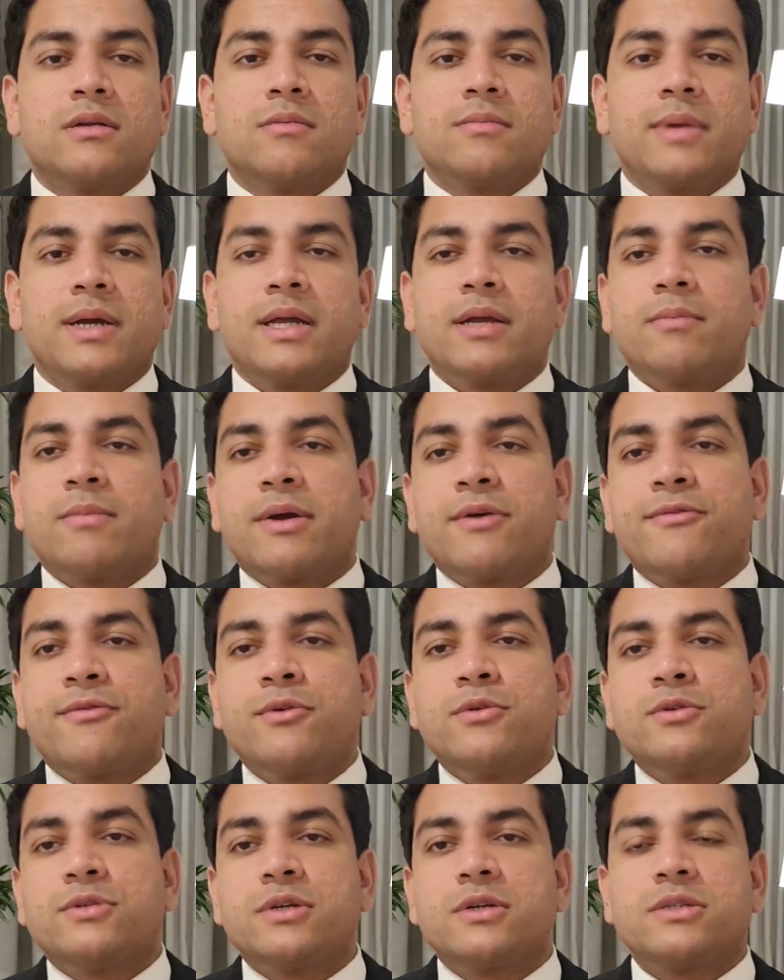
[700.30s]
My
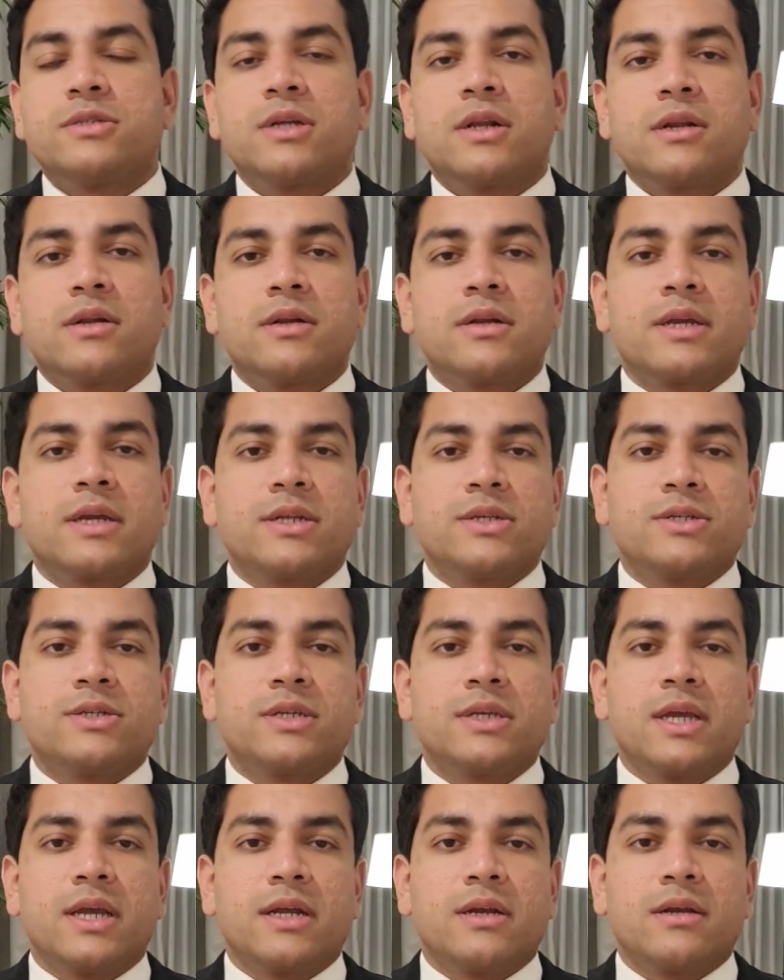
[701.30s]
future children can
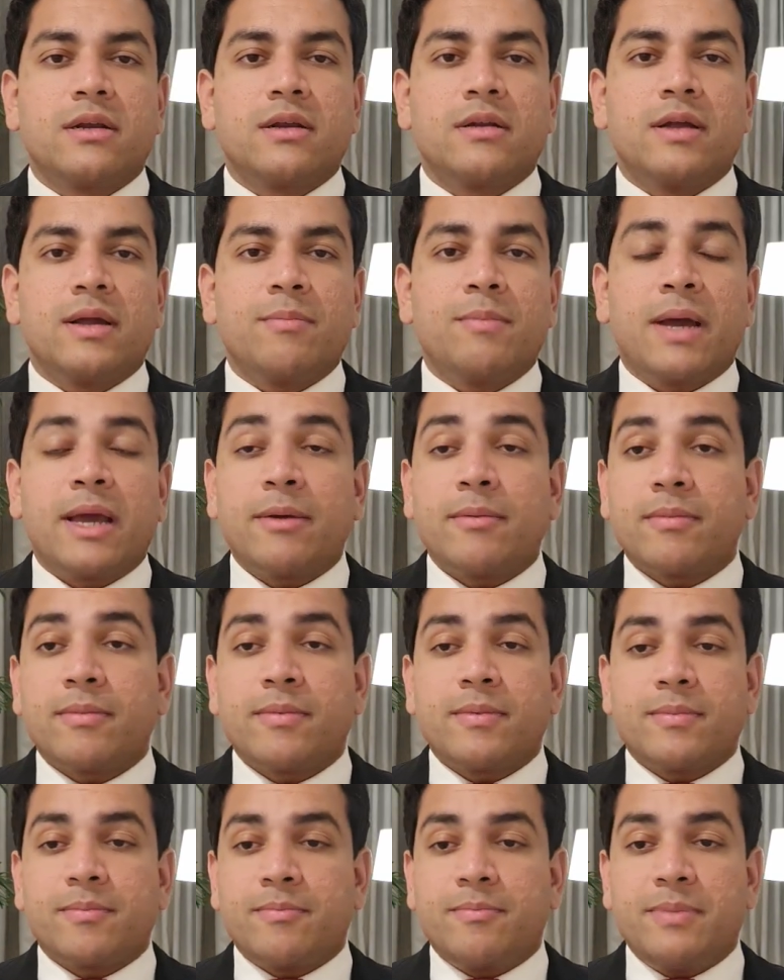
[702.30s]
see it. My
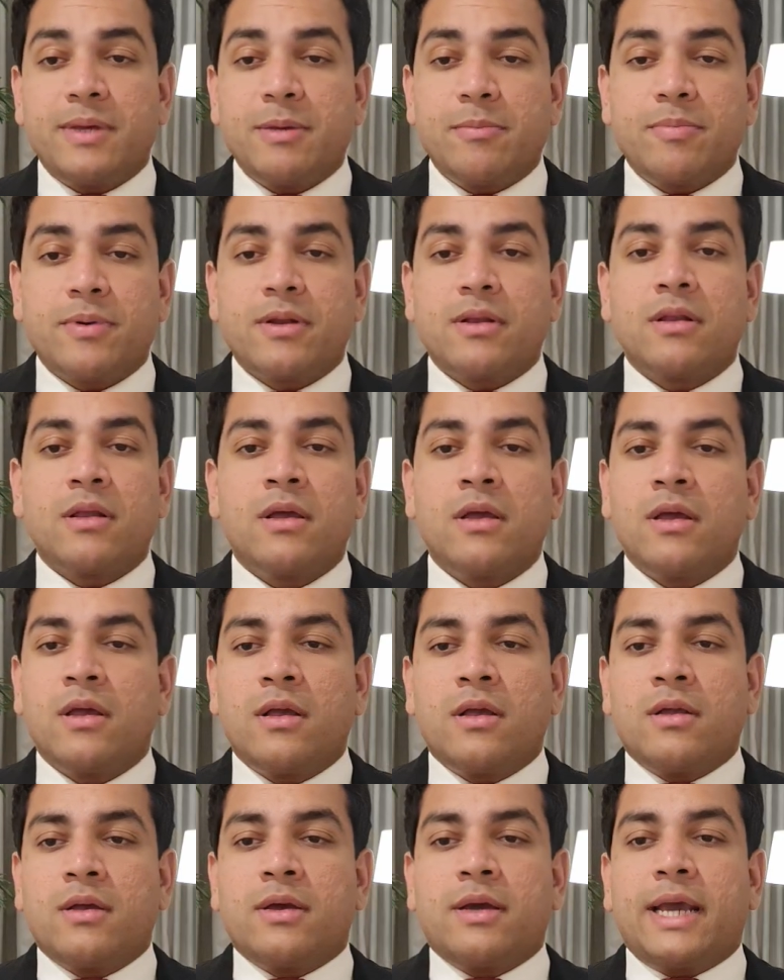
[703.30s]
people
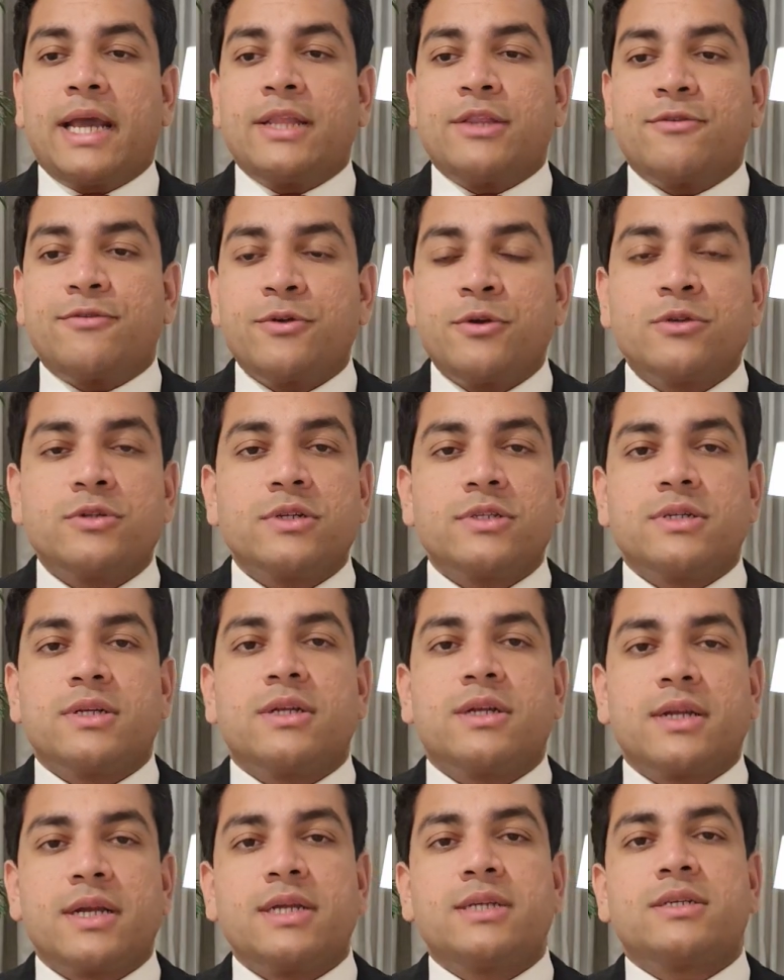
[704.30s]
in the future
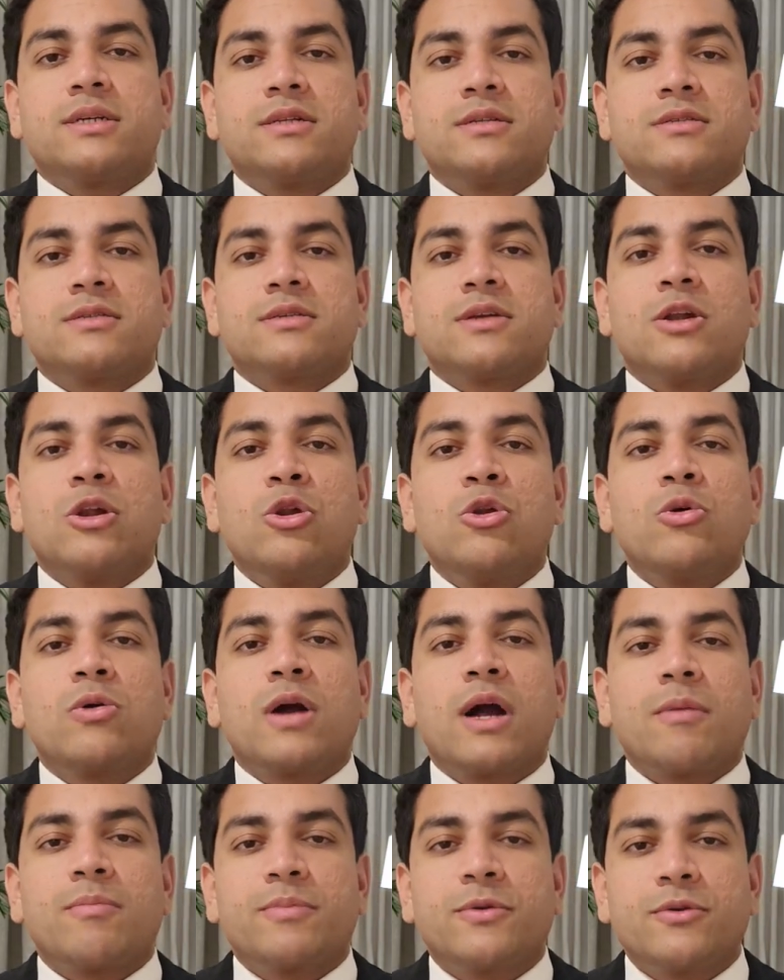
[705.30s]
generations
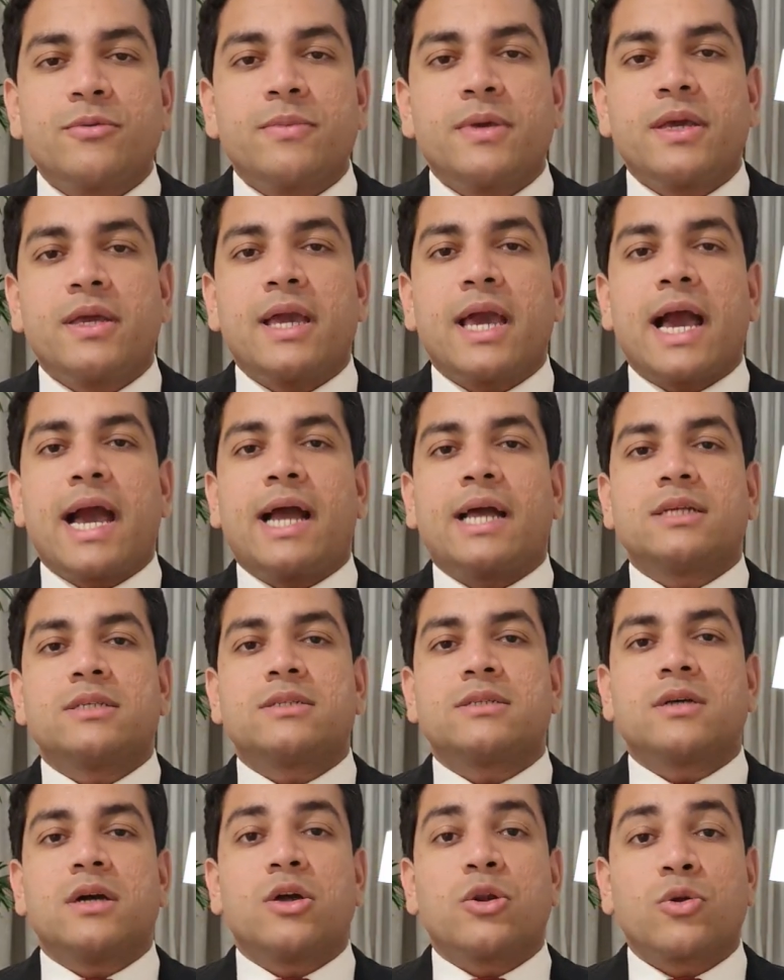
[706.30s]
look up to me
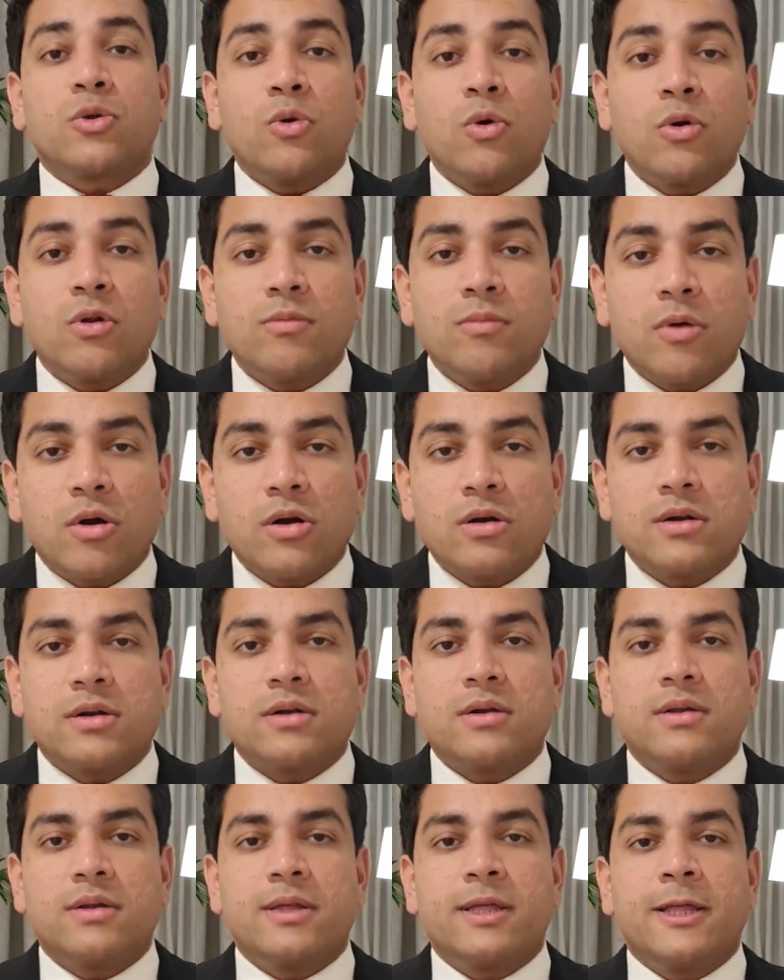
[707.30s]
as a role
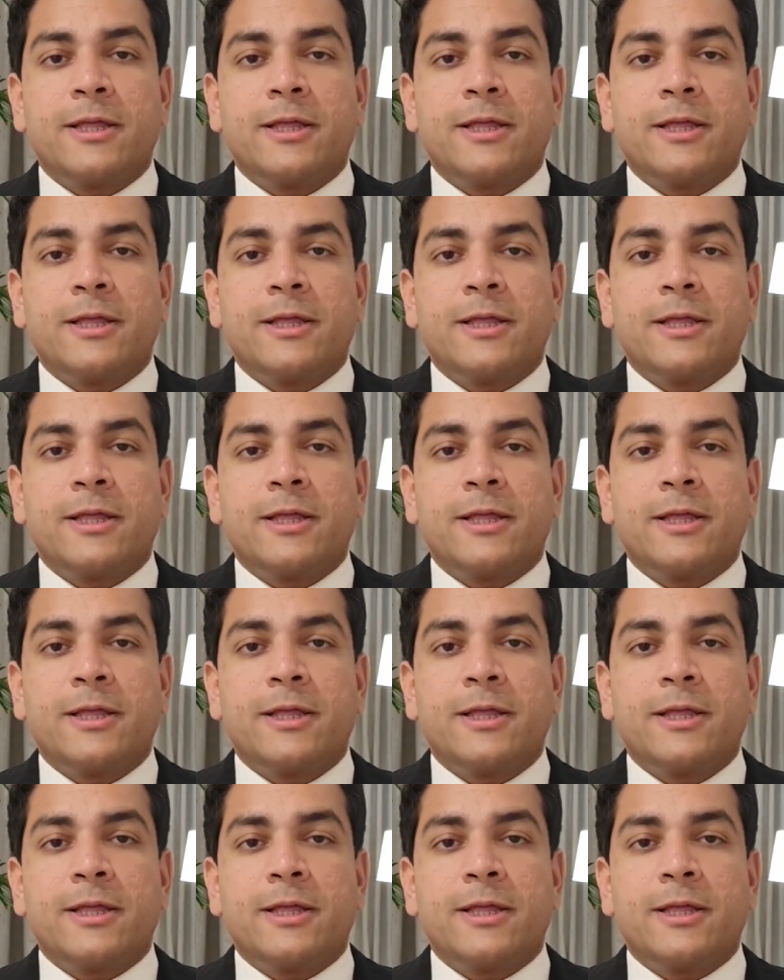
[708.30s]
model.